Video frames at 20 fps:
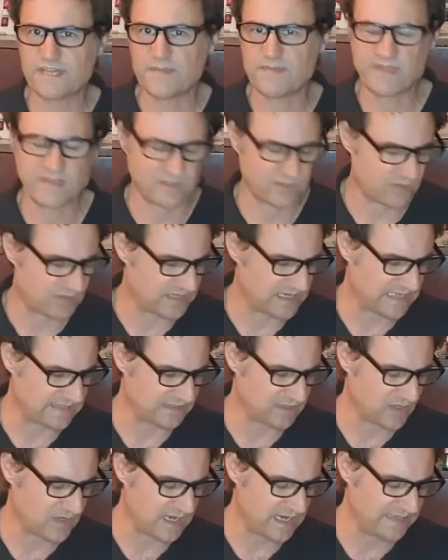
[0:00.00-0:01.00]
something along
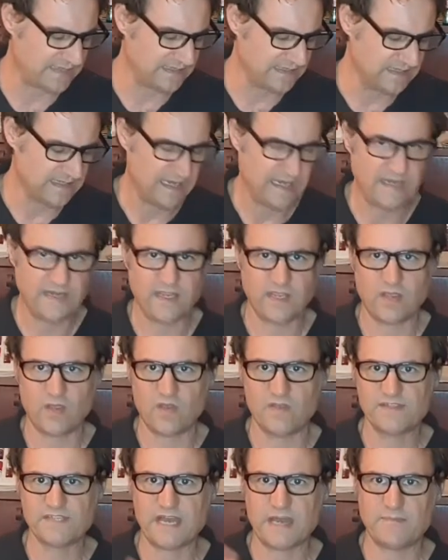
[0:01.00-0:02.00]
that line, and it
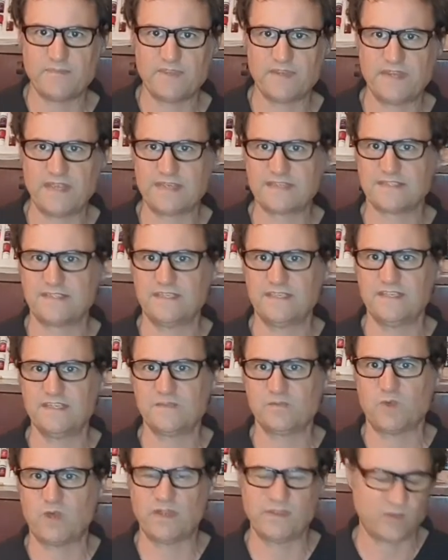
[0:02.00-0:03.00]
goes up. The next tier
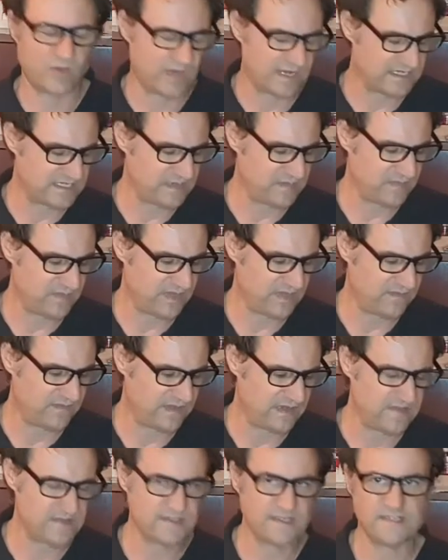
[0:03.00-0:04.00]
is 190
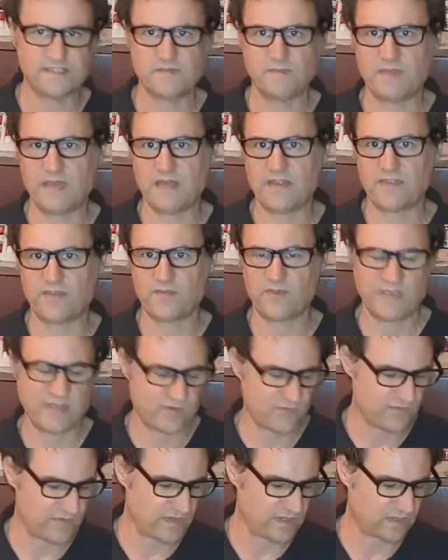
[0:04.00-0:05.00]
PV, so that's about
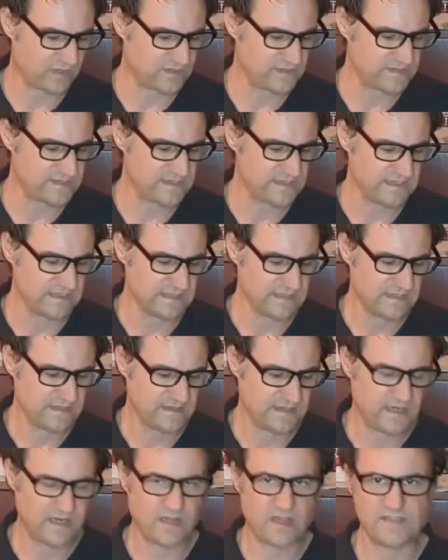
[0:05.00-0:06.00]
$300.
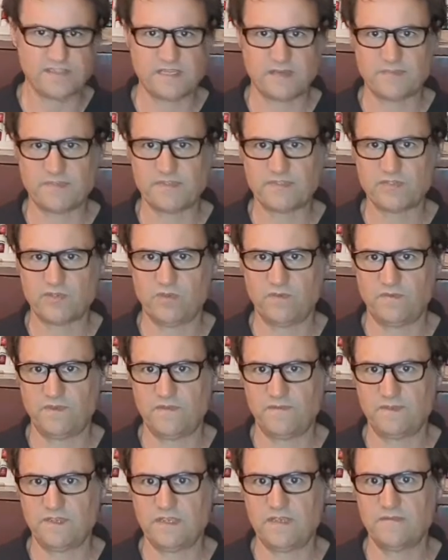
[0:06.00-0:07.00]
Then it goes up to
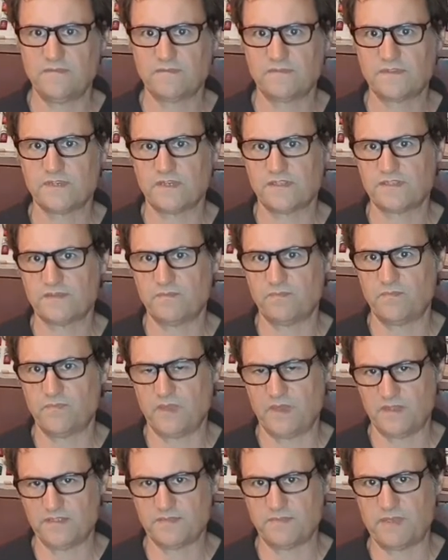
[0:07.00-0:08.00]
250, so that's
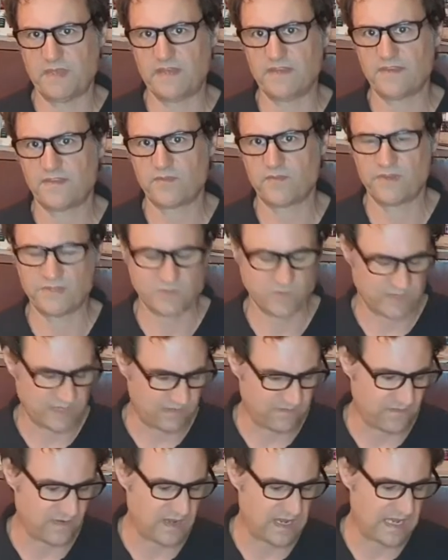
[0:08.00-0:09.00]
about
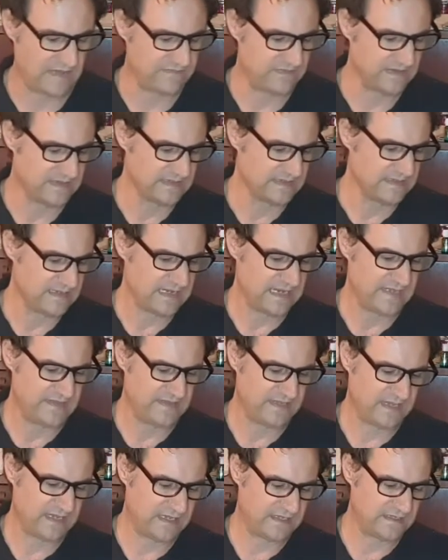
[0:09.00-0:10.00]
$325,
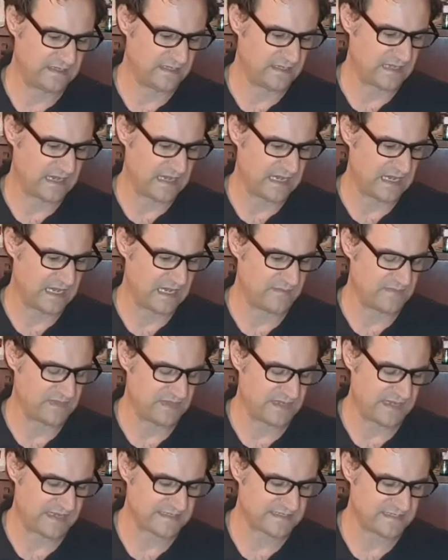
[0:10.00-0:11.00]
and then
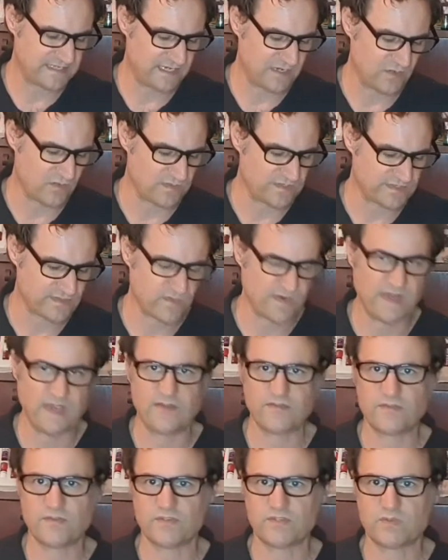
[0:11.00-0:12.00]
the next tier is
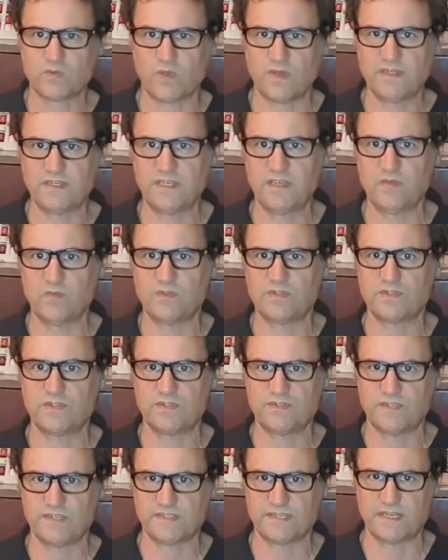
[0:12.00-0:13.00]
320, which
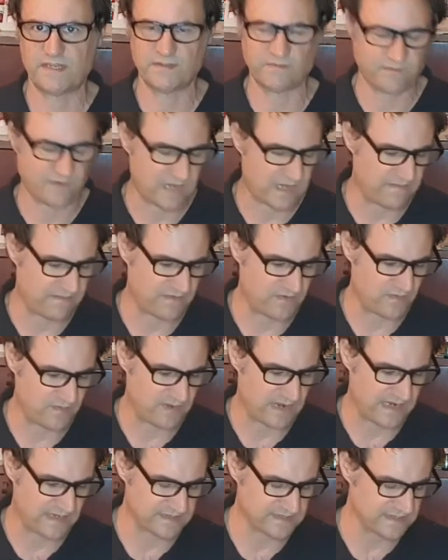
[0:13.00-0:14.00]
is just under
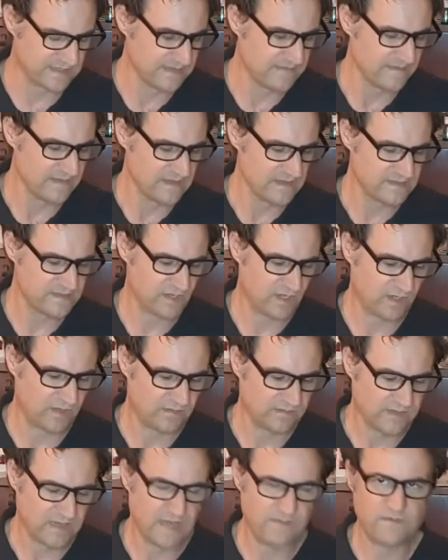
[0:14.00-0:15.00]
500 bucks.
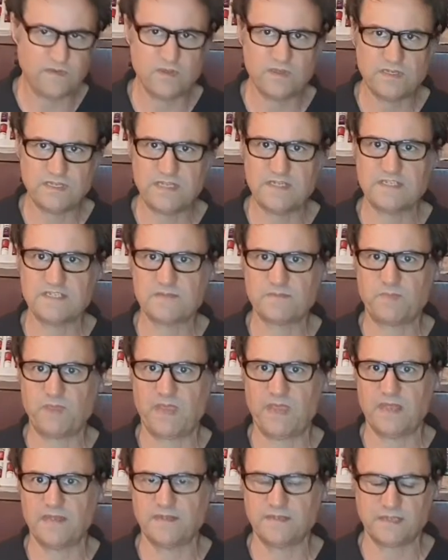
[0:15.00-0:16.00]
So if you did
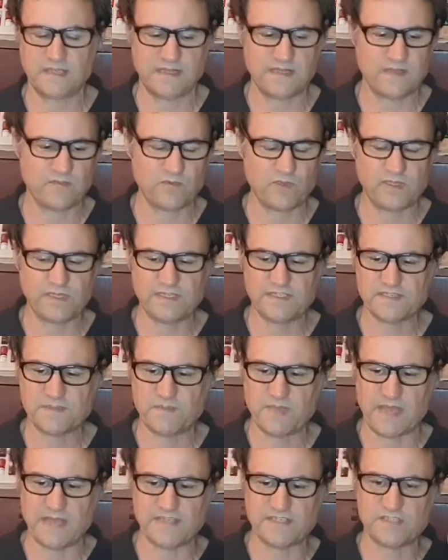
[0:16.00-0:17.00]
spend, and it's
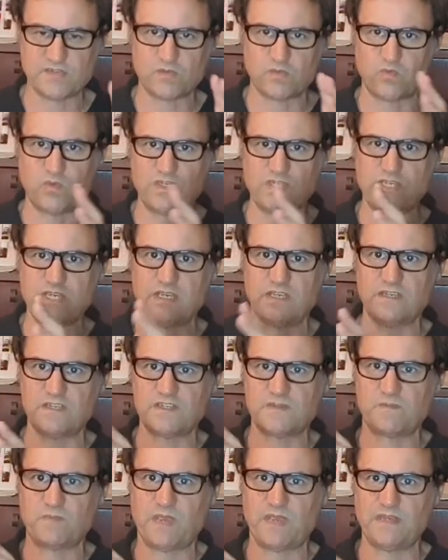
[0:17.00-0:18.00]
about switching
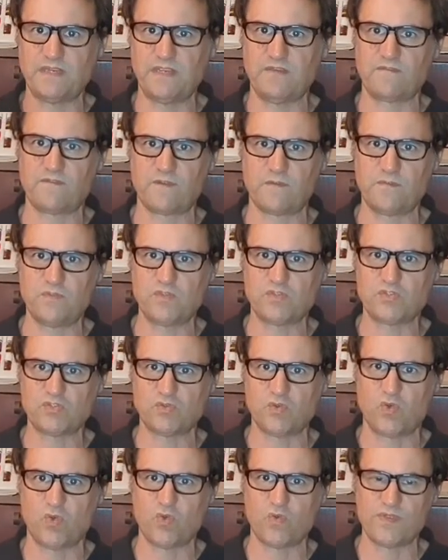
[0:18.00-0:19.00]
the spending from your
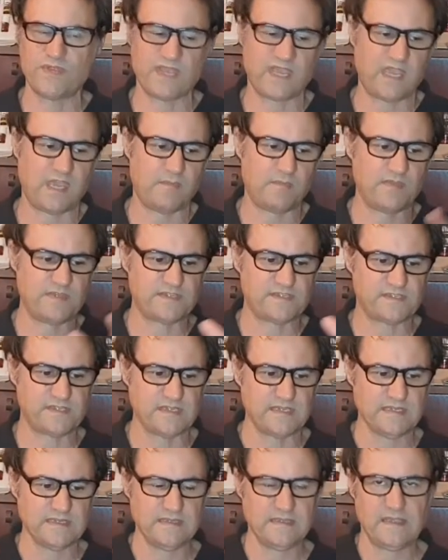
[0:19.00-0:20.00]
store and the
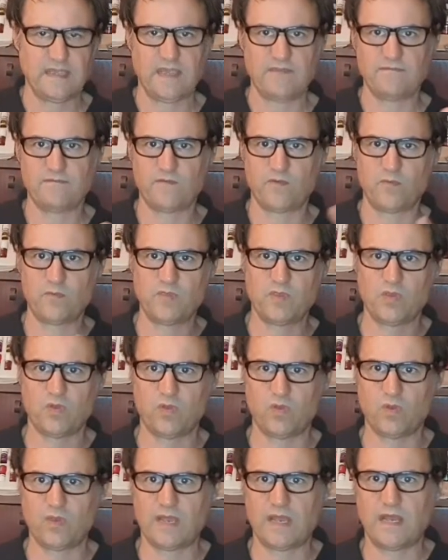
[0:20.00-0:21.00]
chemist and from
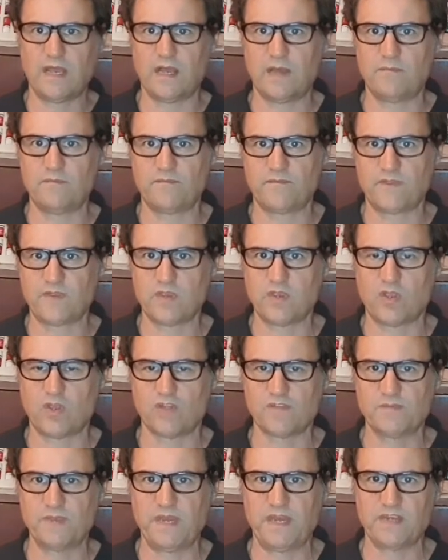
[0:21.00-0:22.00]
your
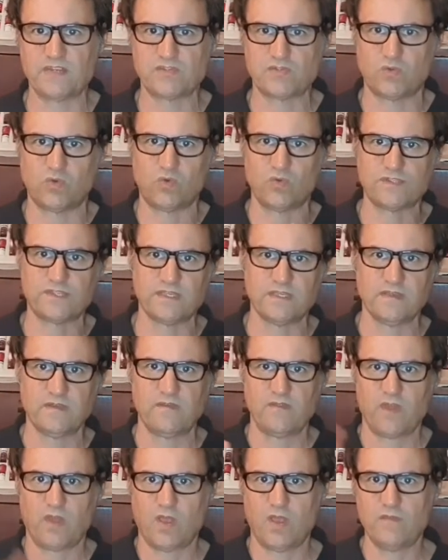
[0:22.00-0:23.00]
cosmetic stores
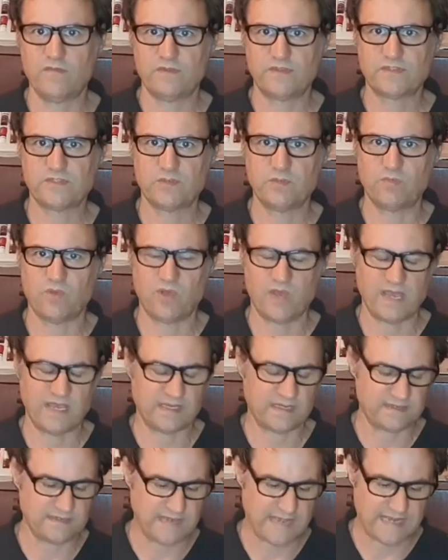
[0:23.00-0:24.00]
over to
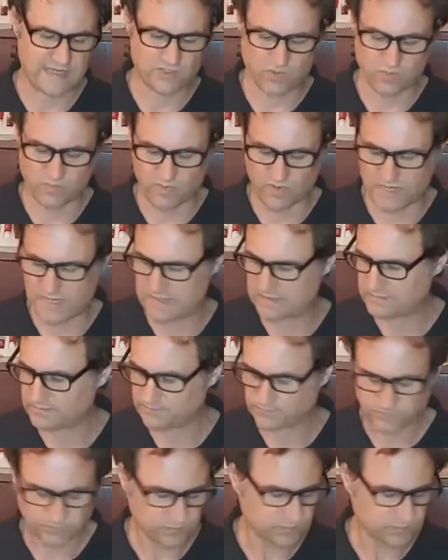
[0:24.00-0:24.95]
buying natural product.